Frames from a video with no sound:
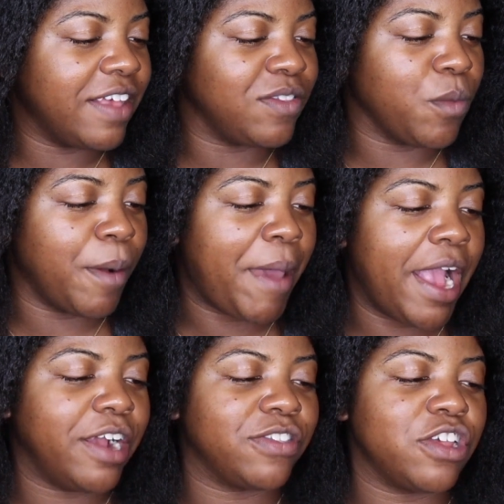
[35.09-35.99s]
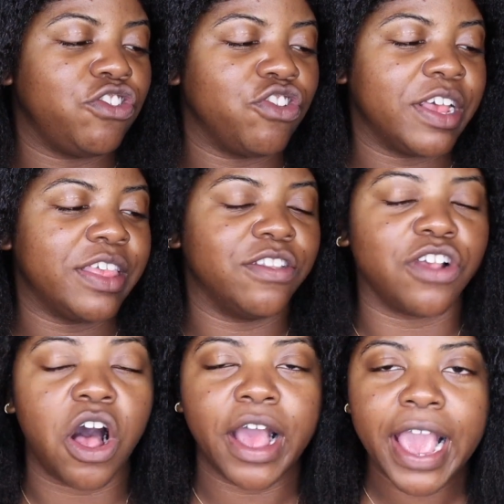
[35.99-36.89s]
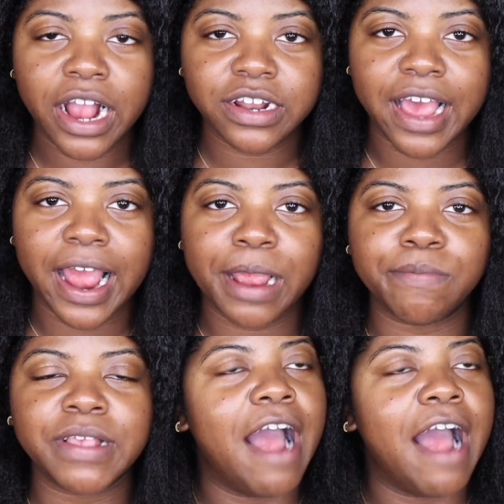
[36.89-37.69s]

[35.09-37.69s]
It repairs and strengthens all hair types.